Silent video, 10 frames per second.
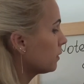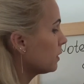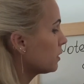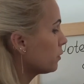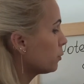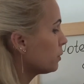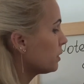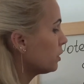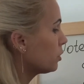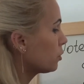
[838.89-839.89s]
It will be
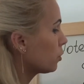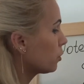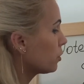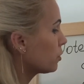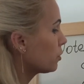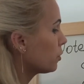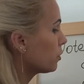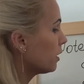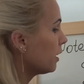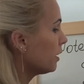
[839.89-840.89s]
sitting on your
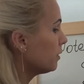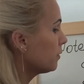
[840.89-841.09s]
3rd line,